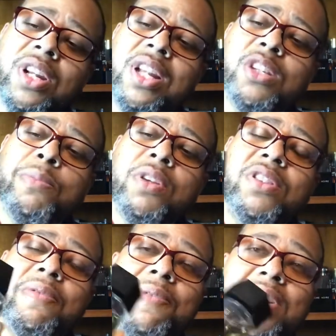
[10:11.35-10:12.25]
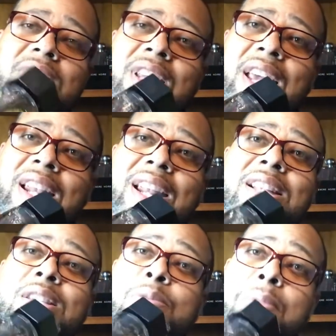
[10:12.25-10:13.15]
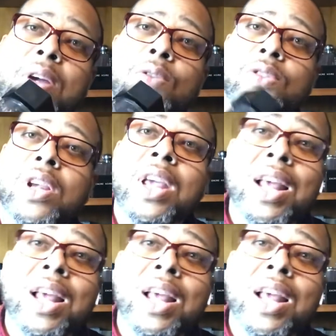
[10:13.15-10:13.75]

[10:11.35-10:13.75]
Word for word: It smells sophisticated. It smells